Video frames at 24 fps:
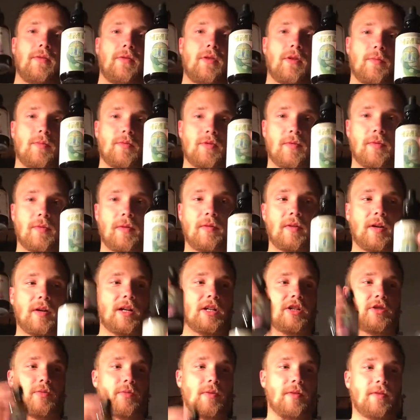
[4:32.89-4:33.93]
drops of
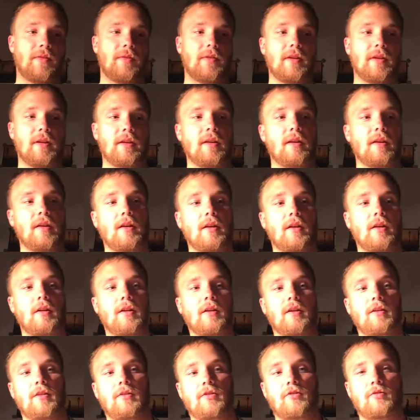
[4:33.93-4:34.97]
lavage, with the
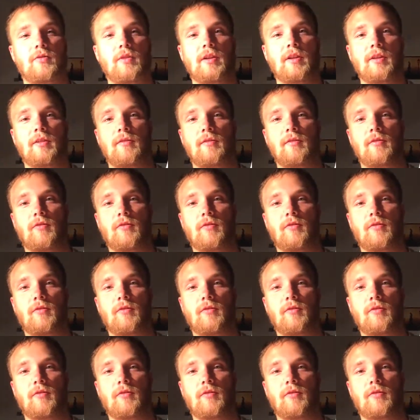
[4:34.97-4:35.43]
3